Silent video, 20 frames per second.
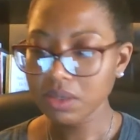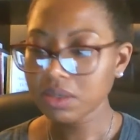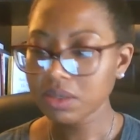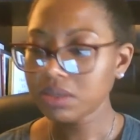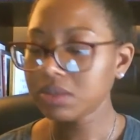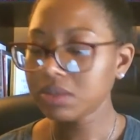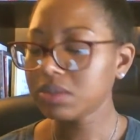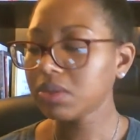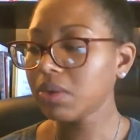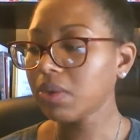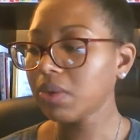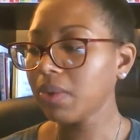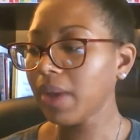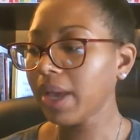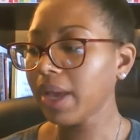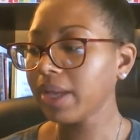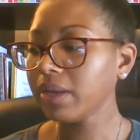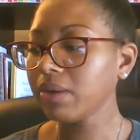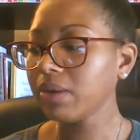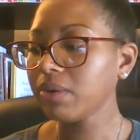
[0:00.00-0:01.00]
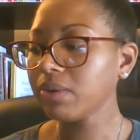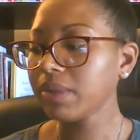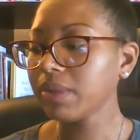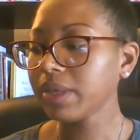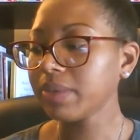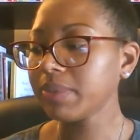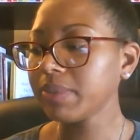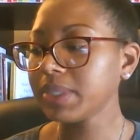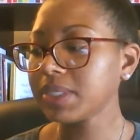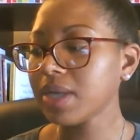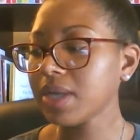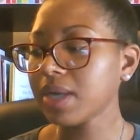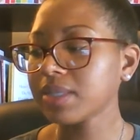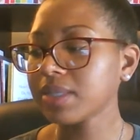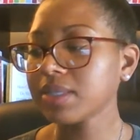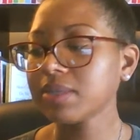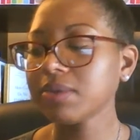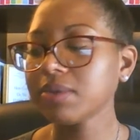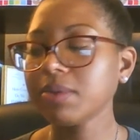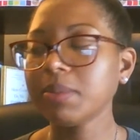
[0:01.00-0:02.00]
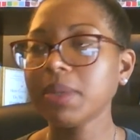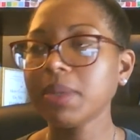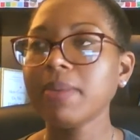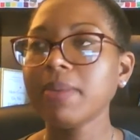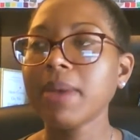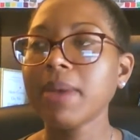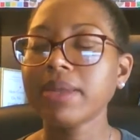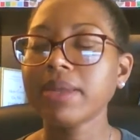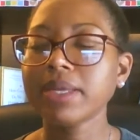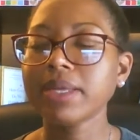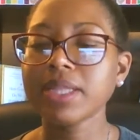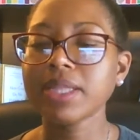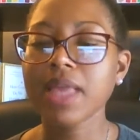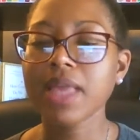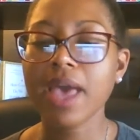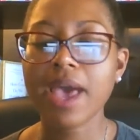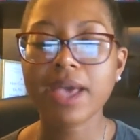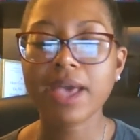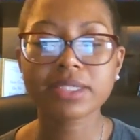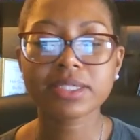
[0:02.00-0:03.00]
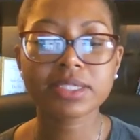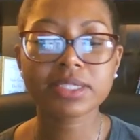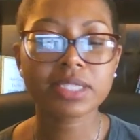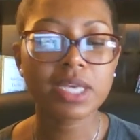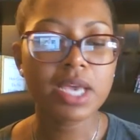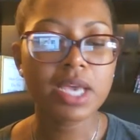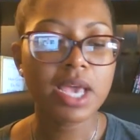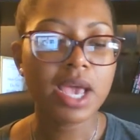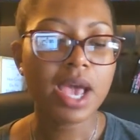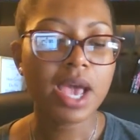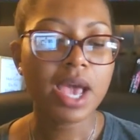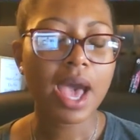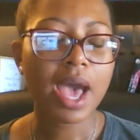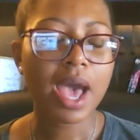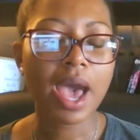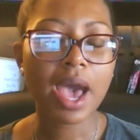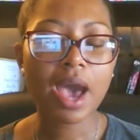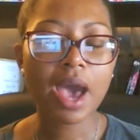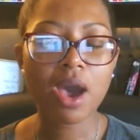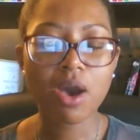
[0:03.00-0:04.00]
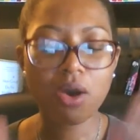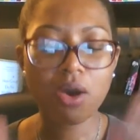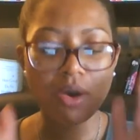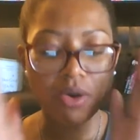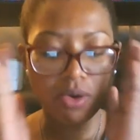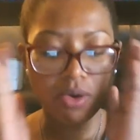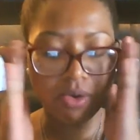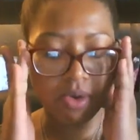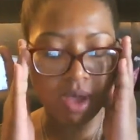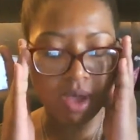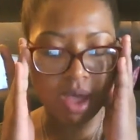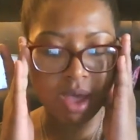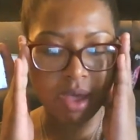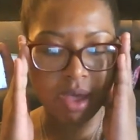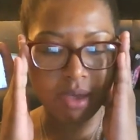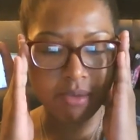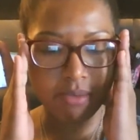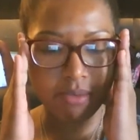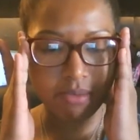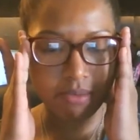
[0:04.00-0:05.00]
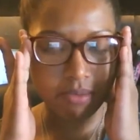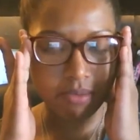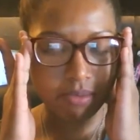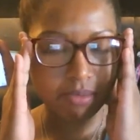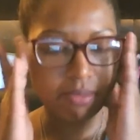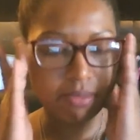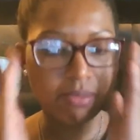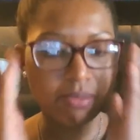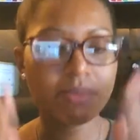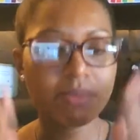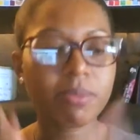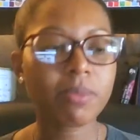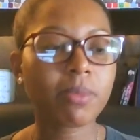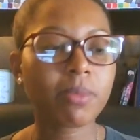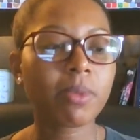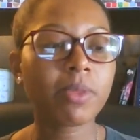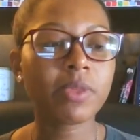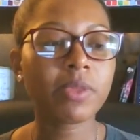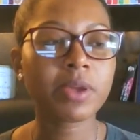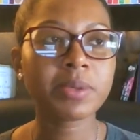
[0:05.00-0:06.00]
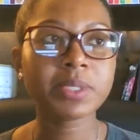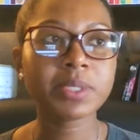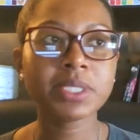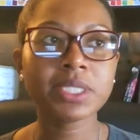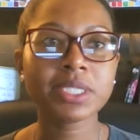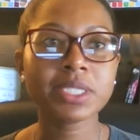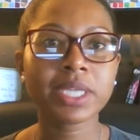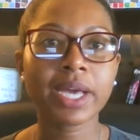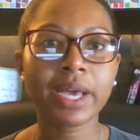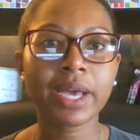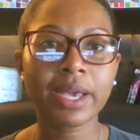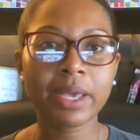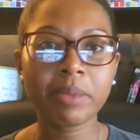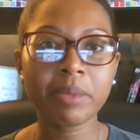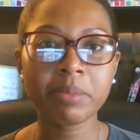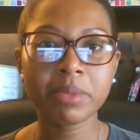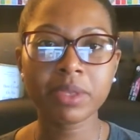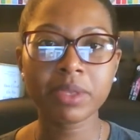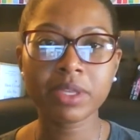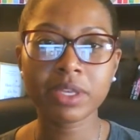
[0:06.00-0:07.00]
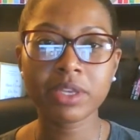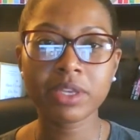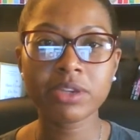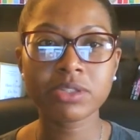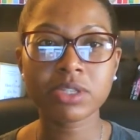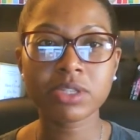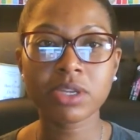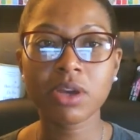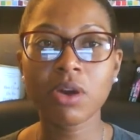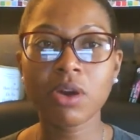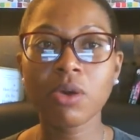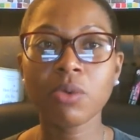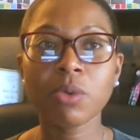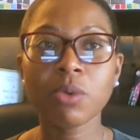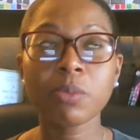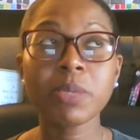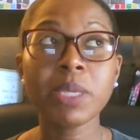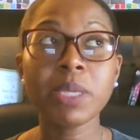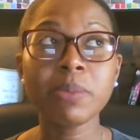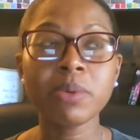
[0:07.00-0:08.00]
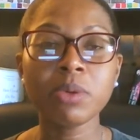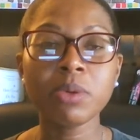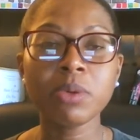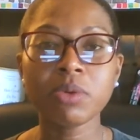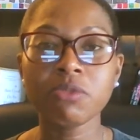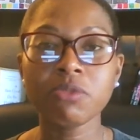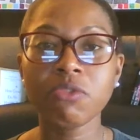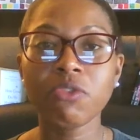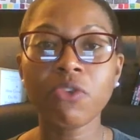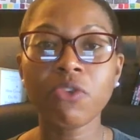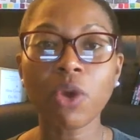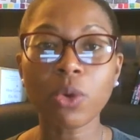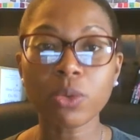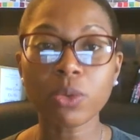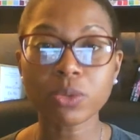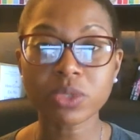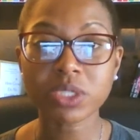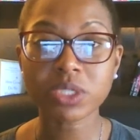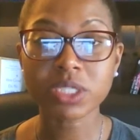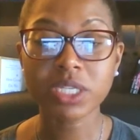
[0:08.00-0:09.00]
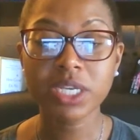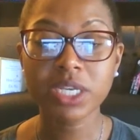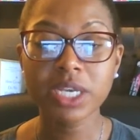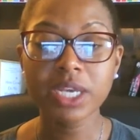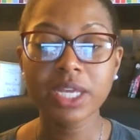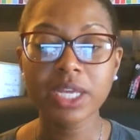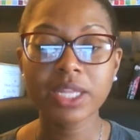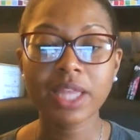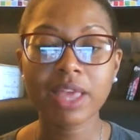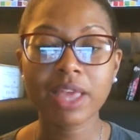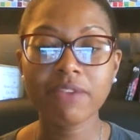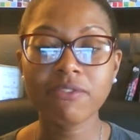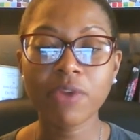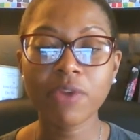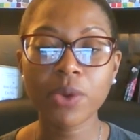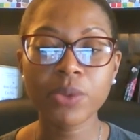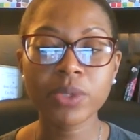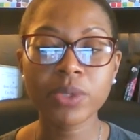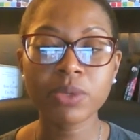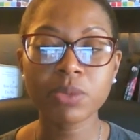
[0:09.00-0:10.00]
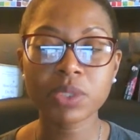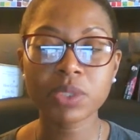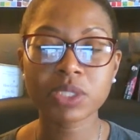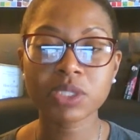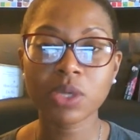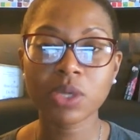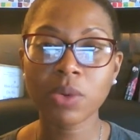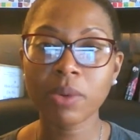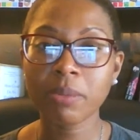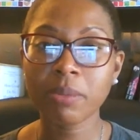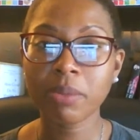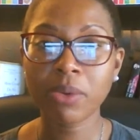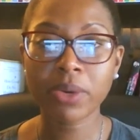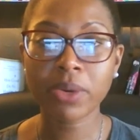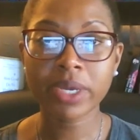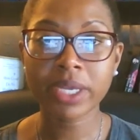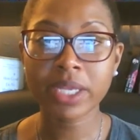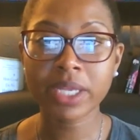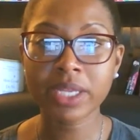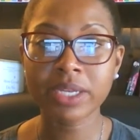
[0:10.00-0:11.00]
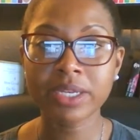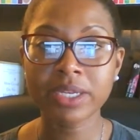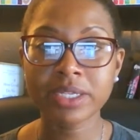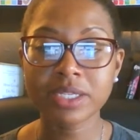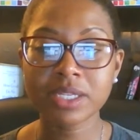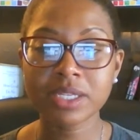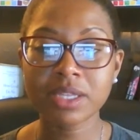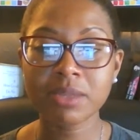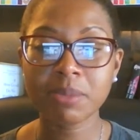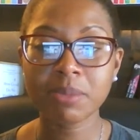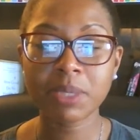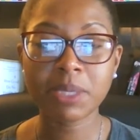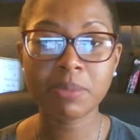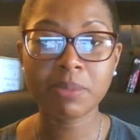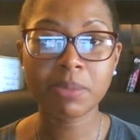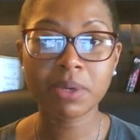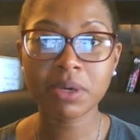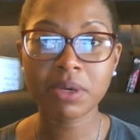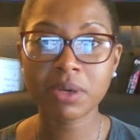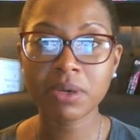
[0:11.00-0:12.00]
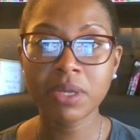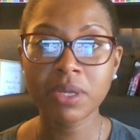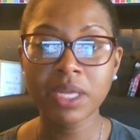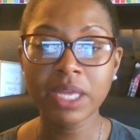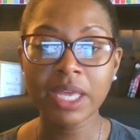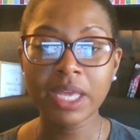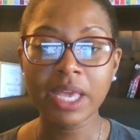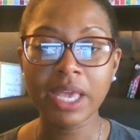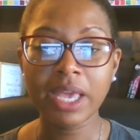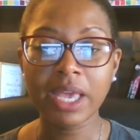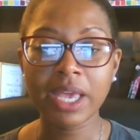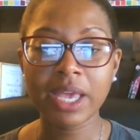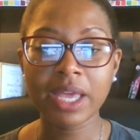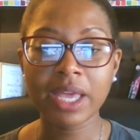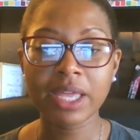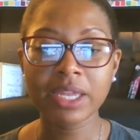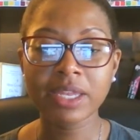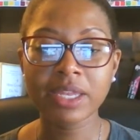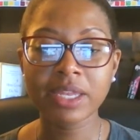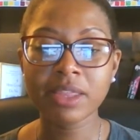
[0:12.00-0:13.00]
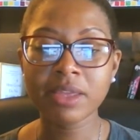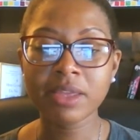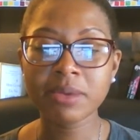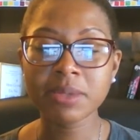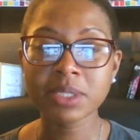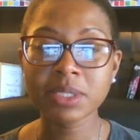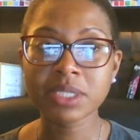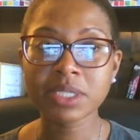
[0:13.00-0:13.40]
So I know, like, we talked a little bit about in class how there was a time years ago where people would vote. Like, voting was so important to the people. And there was